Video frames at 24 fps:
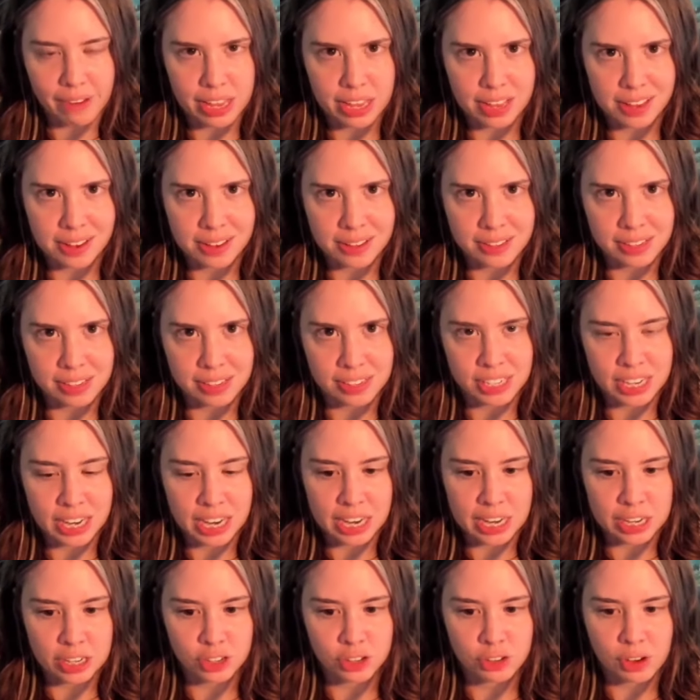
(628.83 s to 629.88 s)
users to
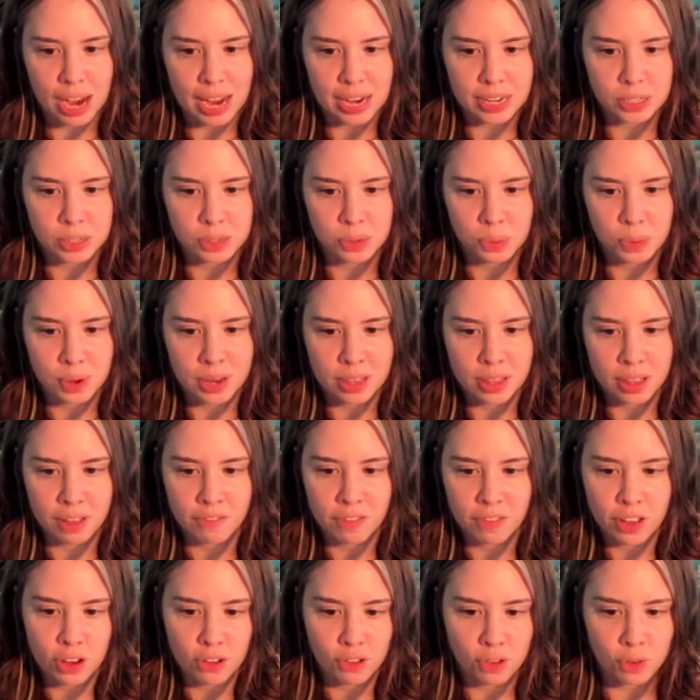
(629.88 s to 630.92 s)
interact with a
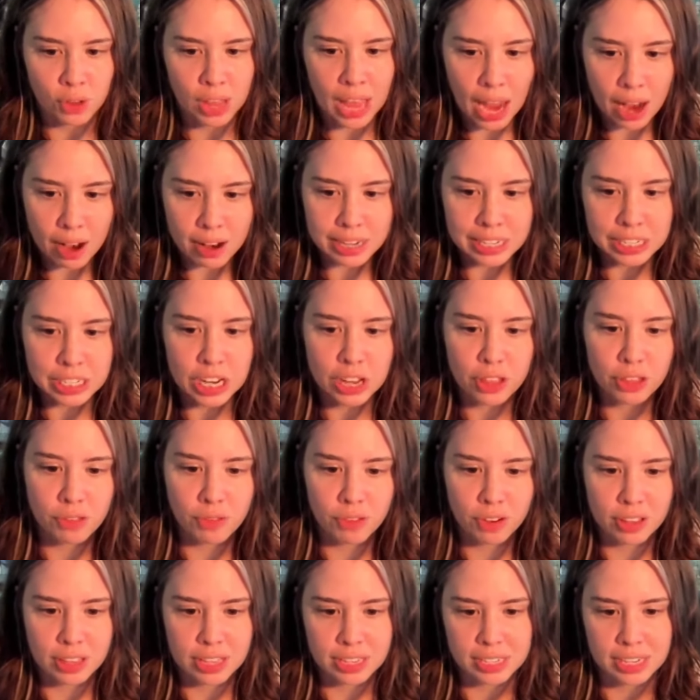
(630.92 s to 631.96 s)
virtual character
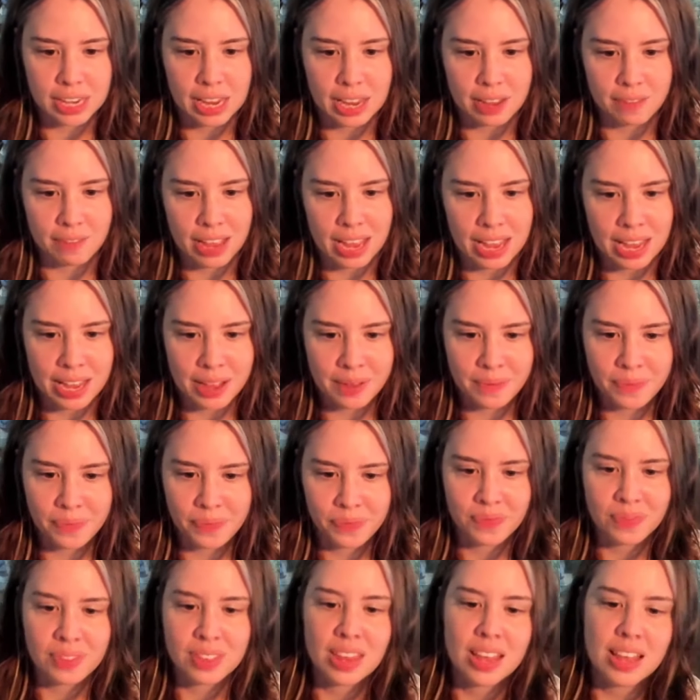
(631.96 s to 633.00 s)
through the TV.
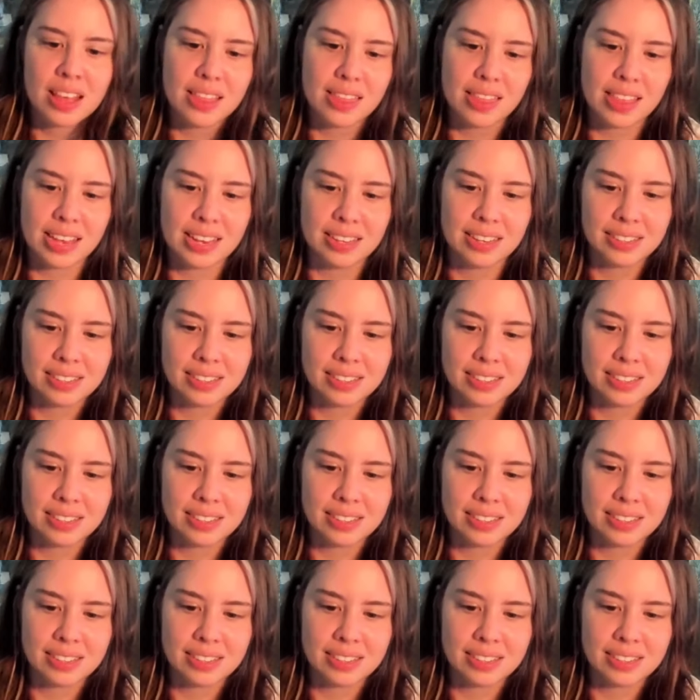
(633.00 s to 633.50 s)
These are